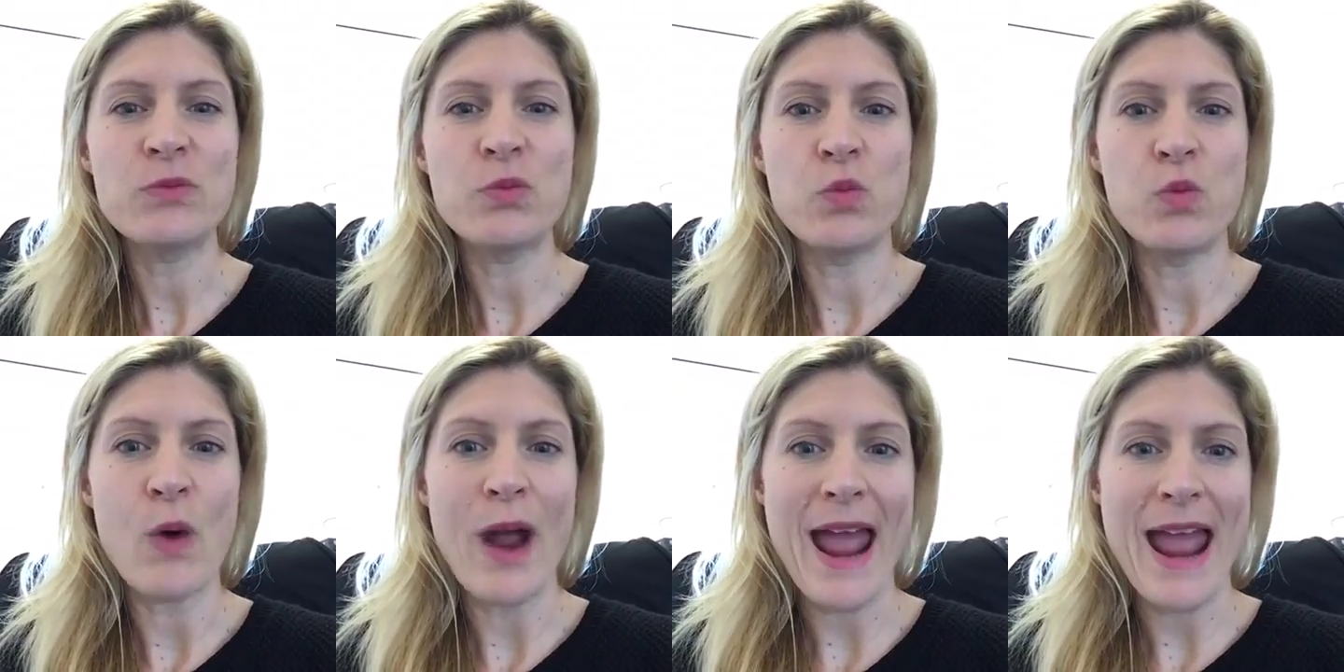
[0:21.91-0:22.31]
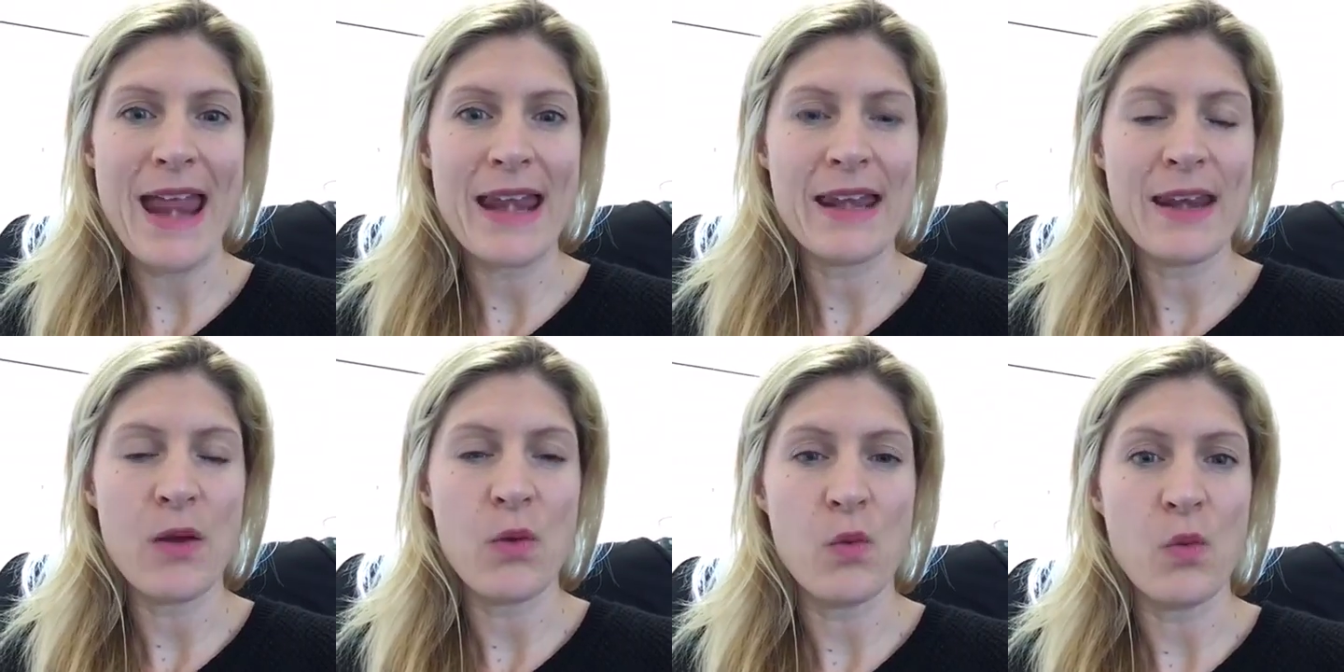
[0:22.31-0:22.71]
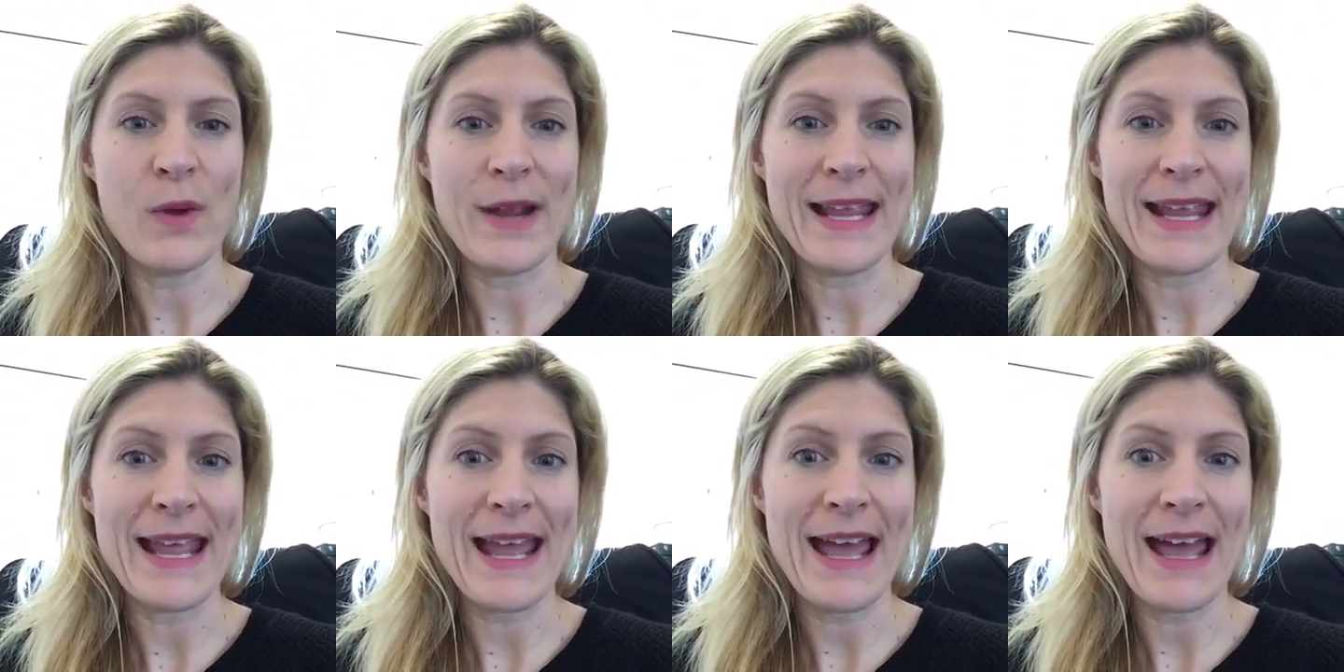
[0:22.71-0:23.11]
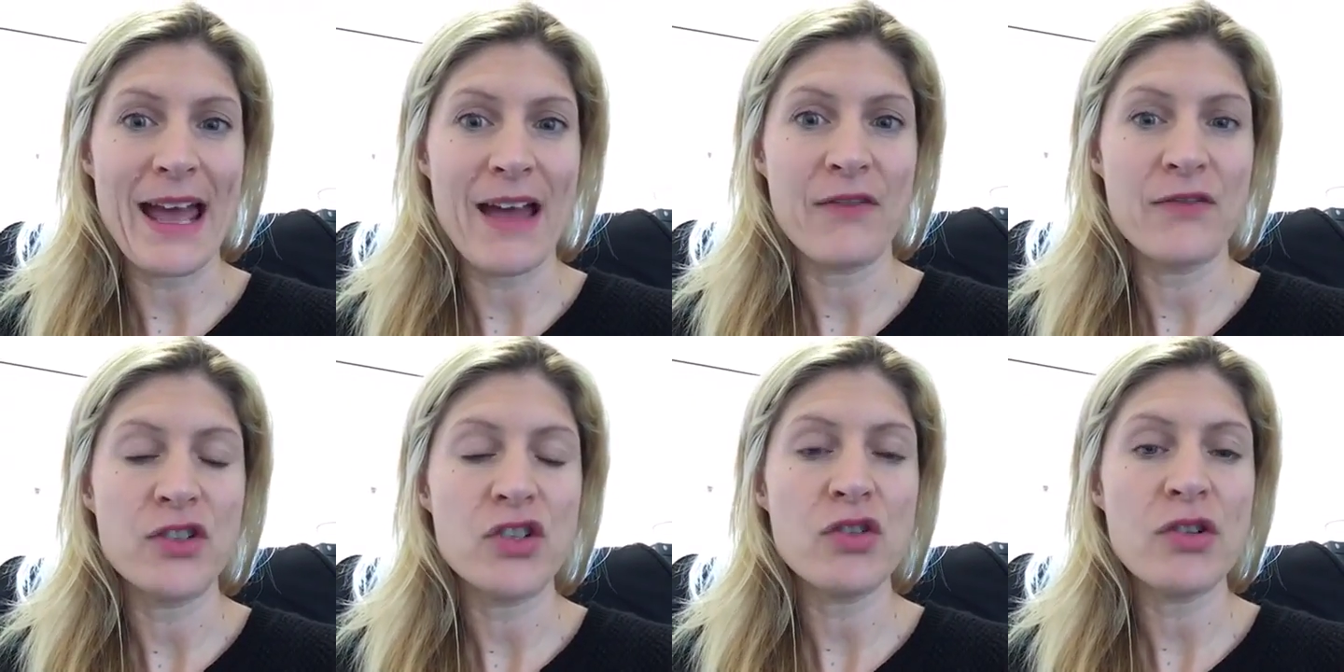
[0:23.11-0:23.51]
when we
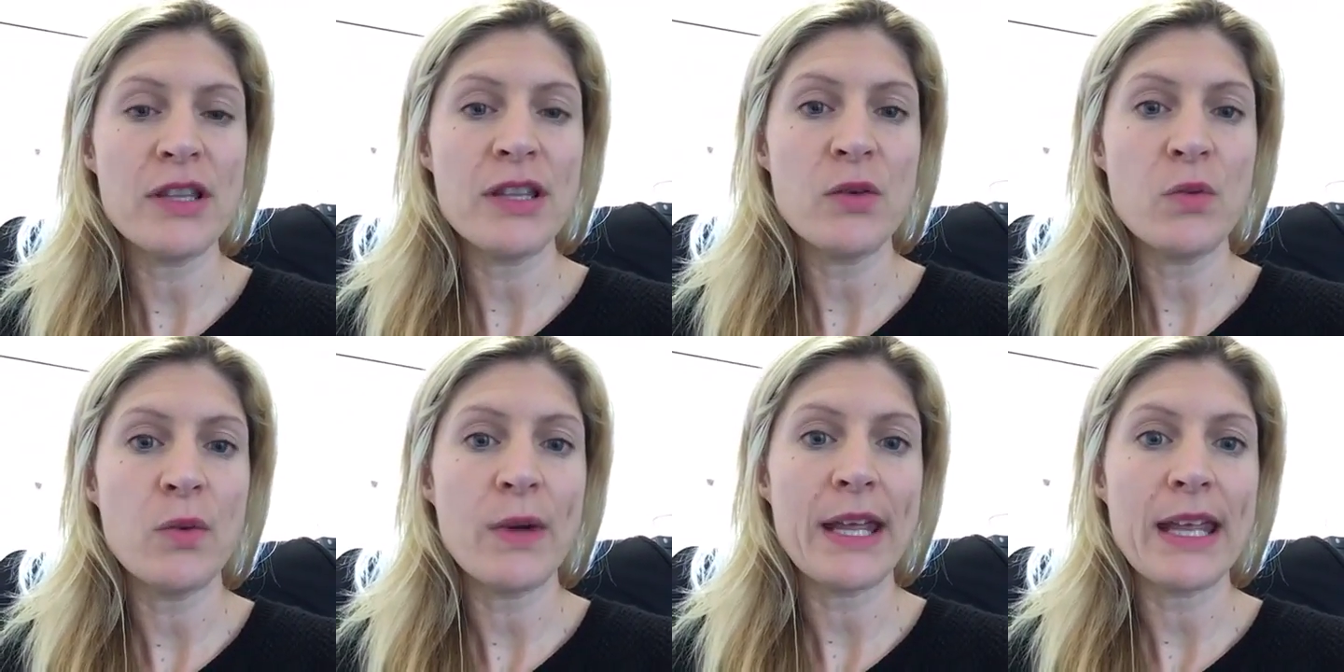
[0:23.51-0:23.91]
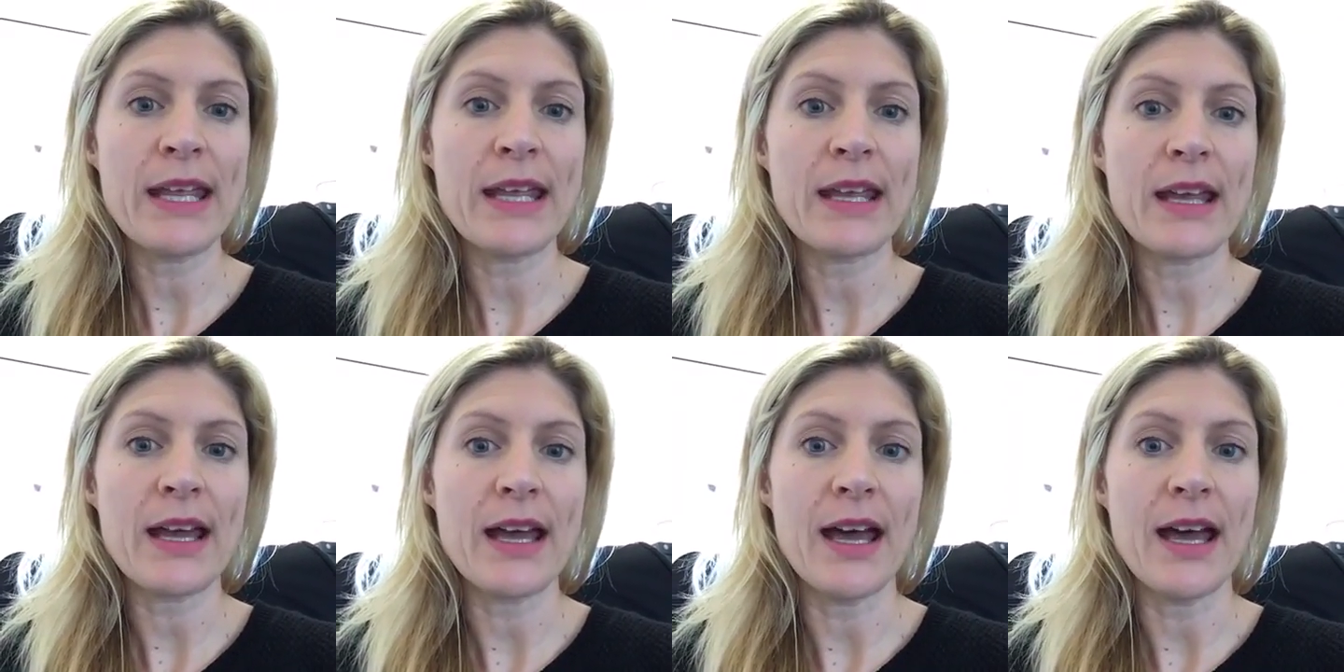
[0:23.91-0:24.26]
have during the week